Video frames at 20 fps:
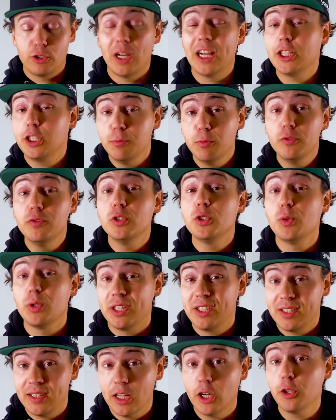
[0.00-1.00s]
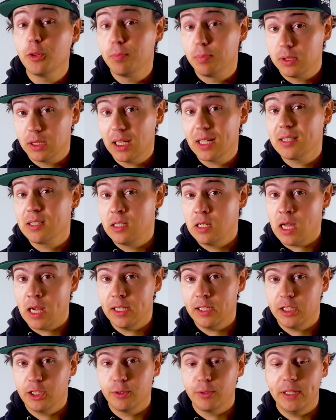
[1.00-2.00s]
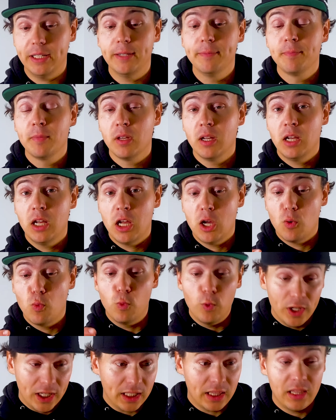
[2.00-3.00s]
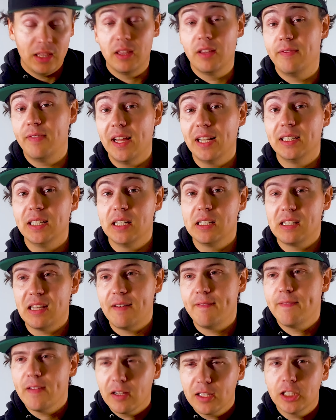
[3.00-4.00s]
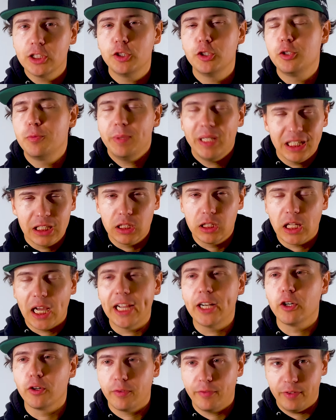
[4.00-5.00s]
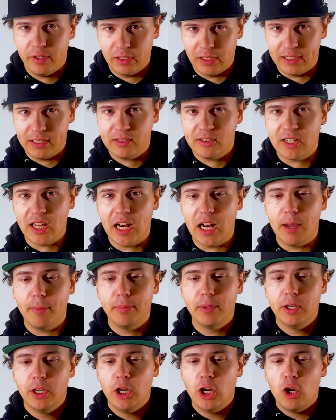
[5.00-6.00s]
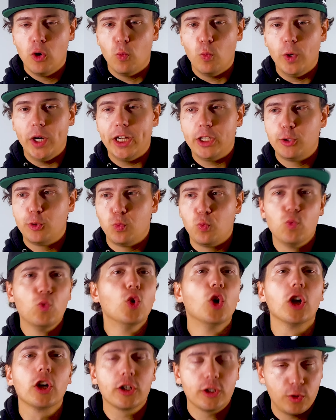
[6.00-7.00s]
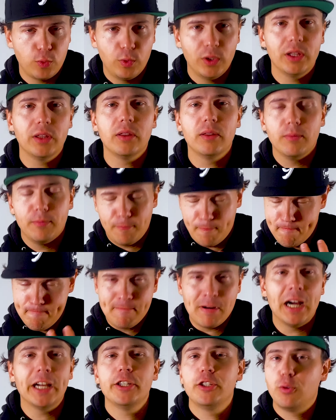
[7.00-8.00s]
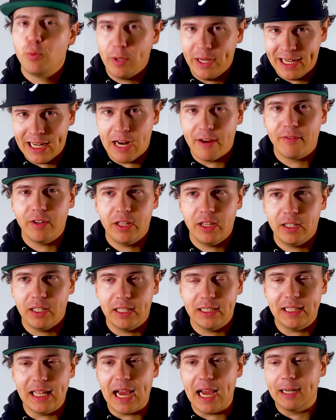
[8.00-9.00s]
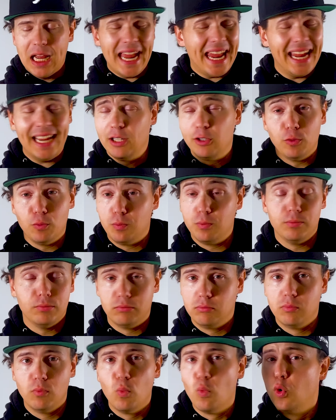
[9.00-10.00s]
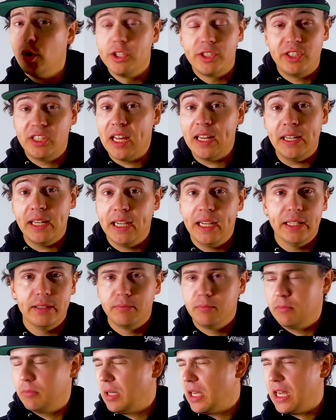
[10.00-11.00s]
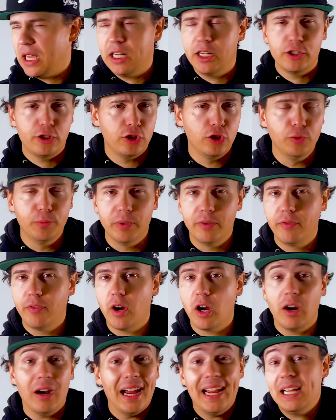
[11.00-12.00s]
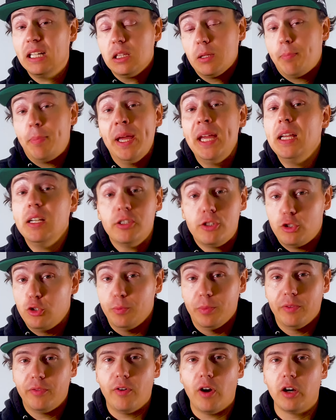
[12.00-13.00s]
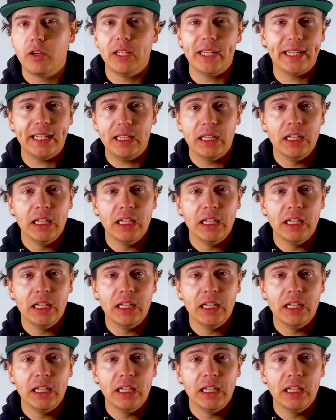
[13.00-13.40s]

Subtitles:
I actually moved into a Stealth Plus 9-degree with the Ventus and found that to just be a lighter feeling setup, which works with my swing and everything like that. And was sending it. Hit it stupid far. I hit the ping stupid far. Like,